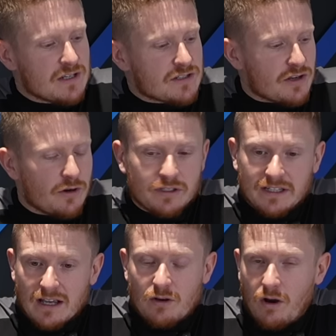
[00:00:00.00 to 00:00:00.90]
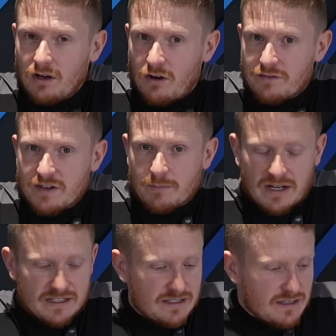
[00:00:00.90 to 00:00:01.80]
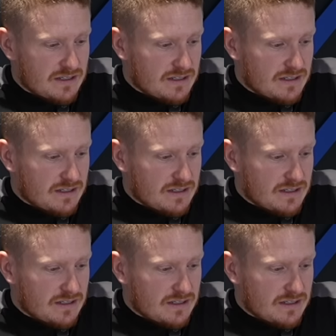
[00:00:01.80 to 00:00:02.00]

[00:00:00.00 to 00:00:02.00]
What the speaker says: So you get quite a lot for your money.